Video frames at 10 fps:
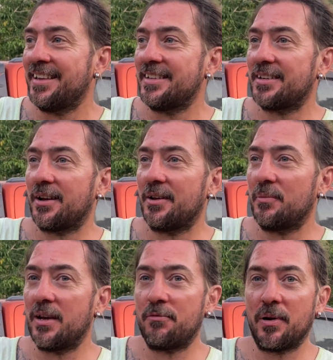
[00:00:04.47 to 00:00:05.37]
So
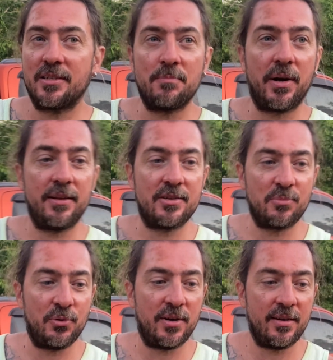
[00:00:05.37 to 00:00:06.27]
we left Punsand Bay this
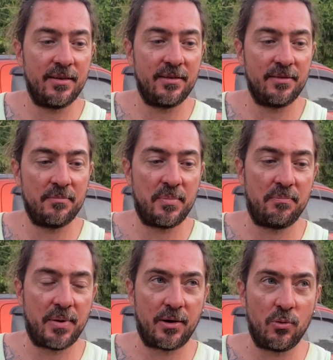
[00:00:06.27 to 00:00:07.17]
morning,
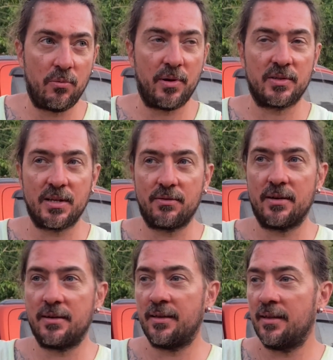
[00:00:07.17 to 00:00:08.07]
about quarter past seven.